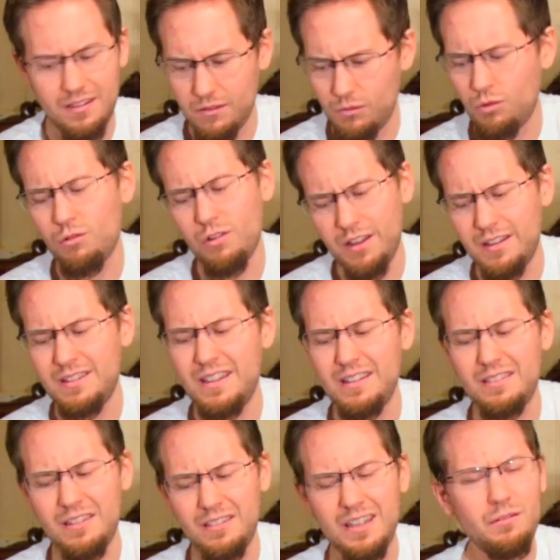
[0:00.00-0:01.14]
Or rather,
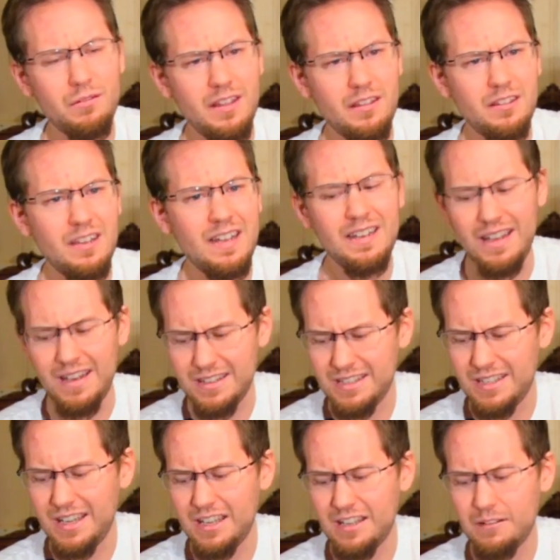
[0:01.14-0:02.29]
the thing with this, it can
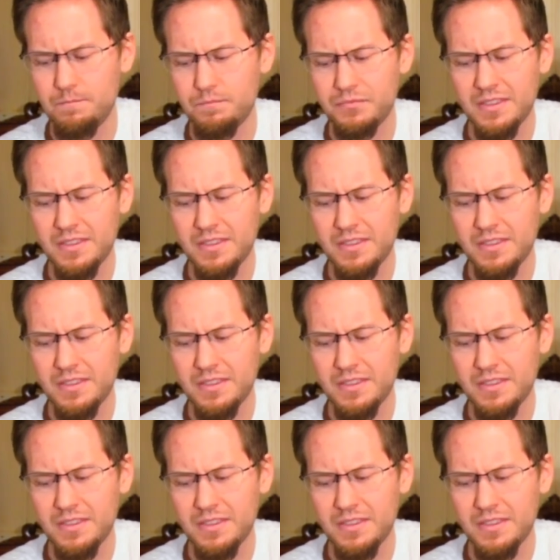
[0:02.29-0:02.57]
take